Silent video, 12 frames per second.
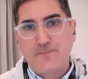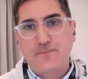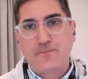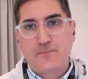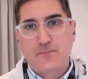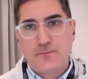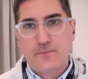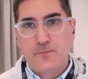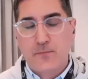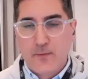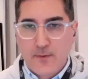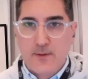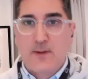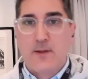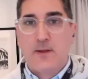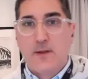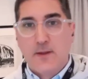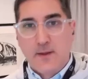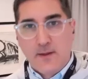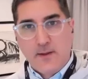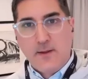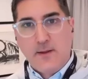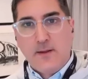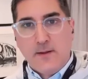
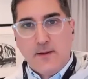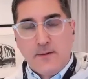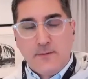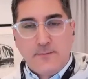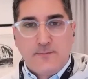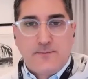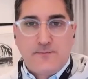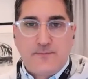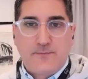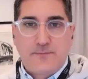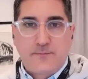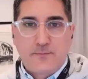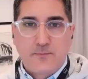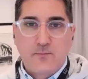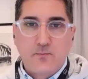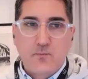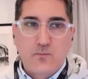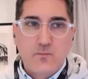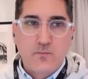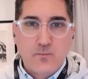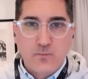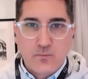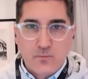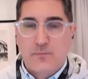
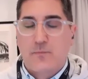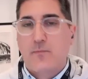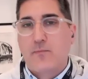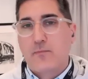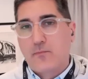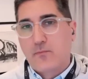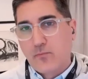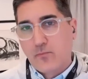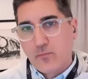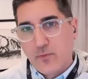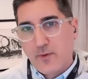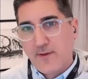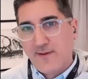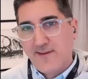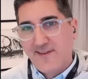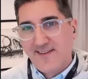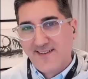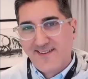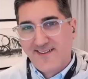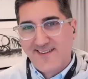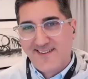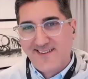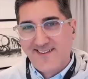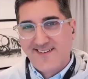
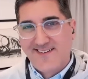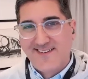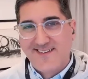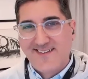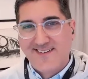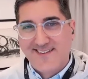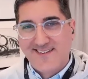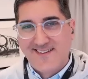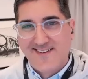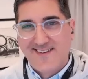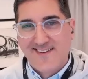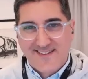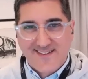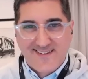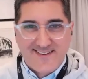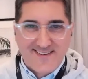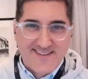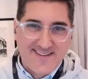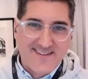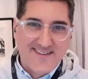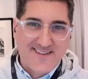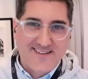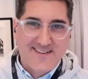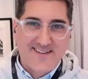The person shown says nothing.